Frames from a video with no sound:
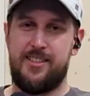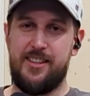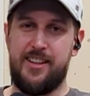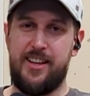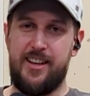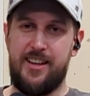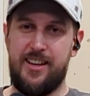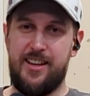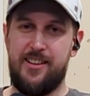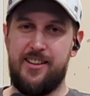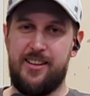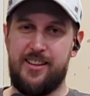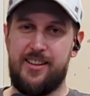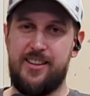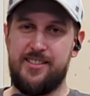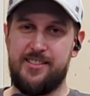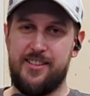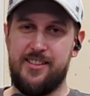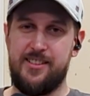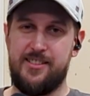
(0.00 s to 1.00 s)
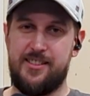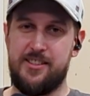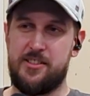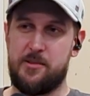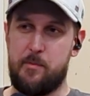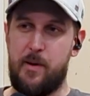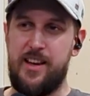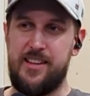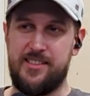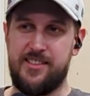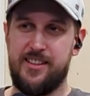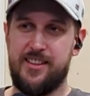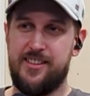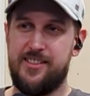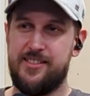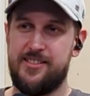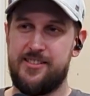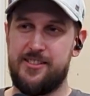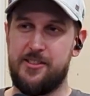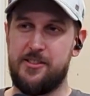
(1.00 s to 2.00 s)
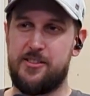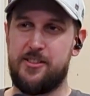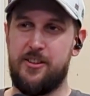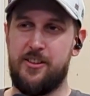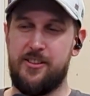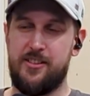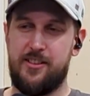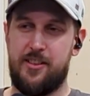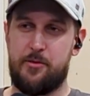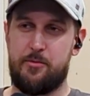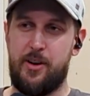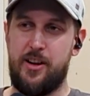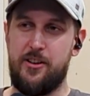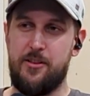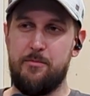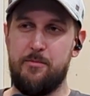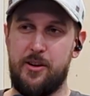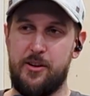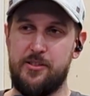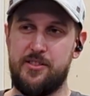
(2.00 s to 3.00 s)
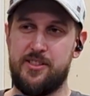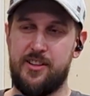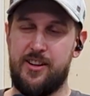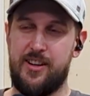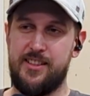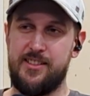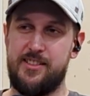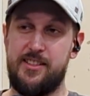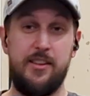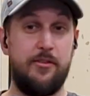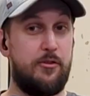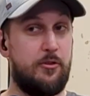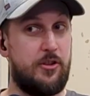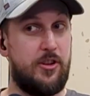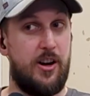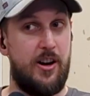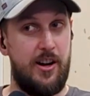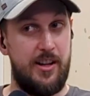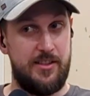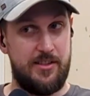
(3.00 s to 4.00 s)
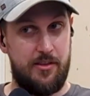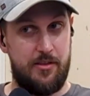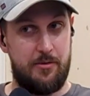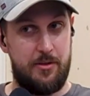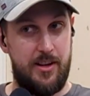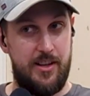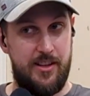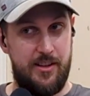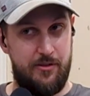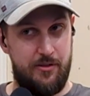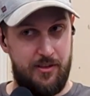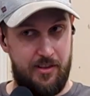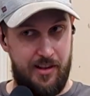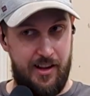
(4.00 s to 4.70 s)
Do they have, it's a spacer. So it's got thread on both sides, different kinds of thread, different